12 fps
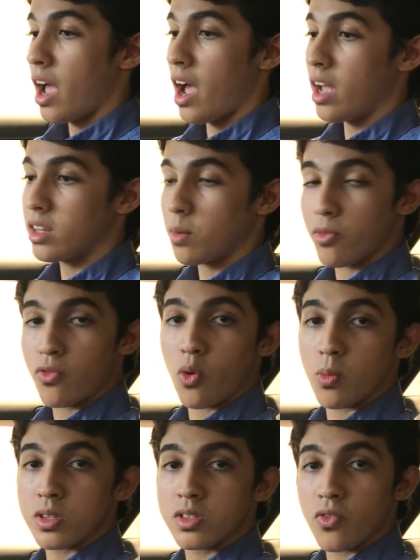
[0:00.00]
and their
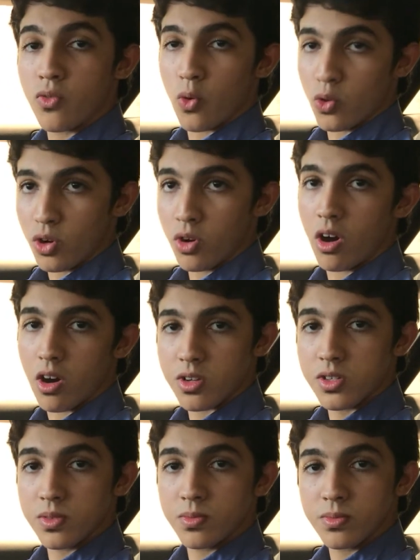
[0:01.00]
performance for their cars.